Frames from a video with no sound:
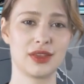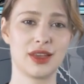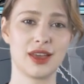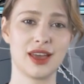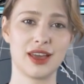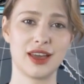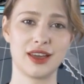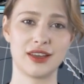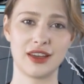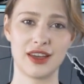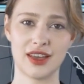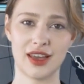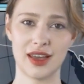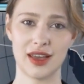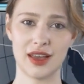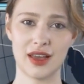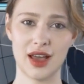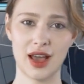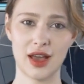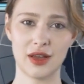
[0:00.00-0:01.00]
In
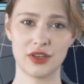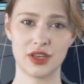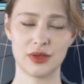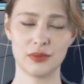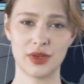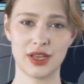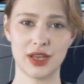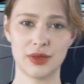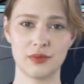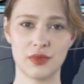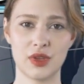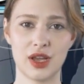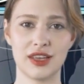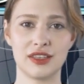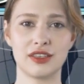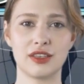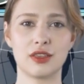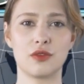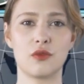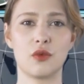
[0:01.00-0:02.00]
India, LDPE
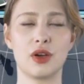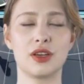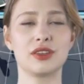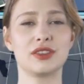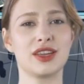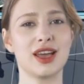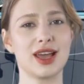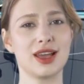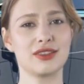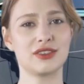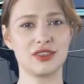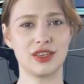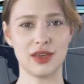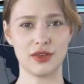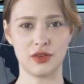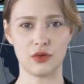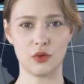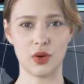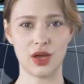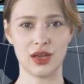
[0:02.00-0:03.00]
prices were assessed
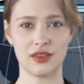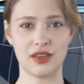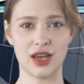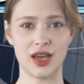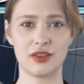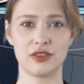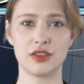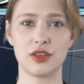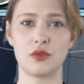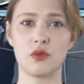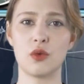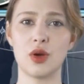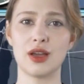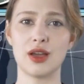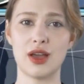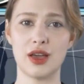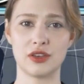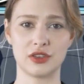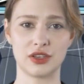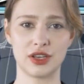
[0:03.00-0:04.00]
at the
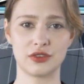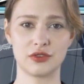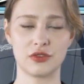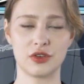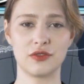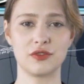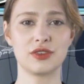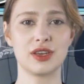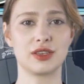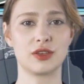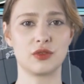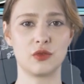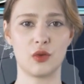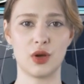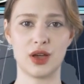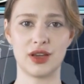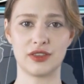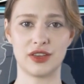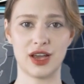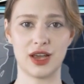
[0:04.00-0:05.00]
$1,150 to
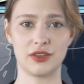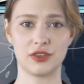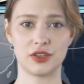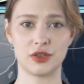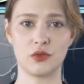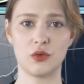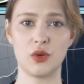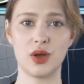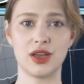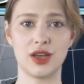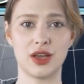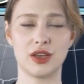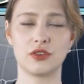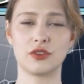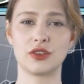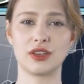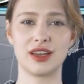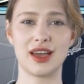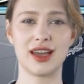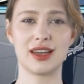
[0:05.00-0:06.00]

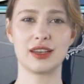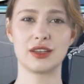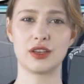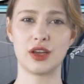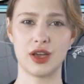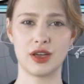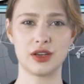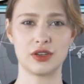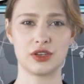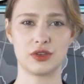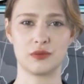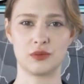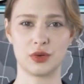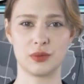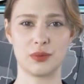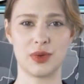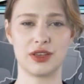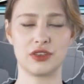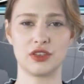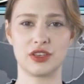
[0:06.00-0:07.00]
$1,180 per
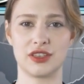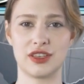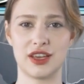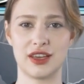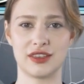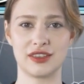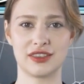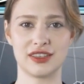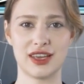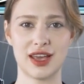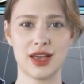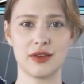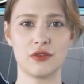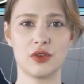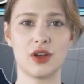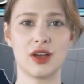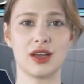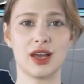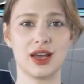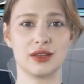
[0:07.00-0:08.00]
metric ton
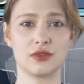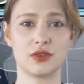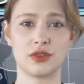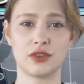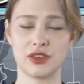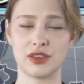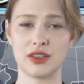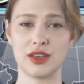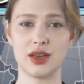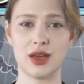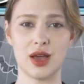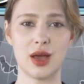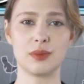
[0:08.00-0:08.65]
CFR levels,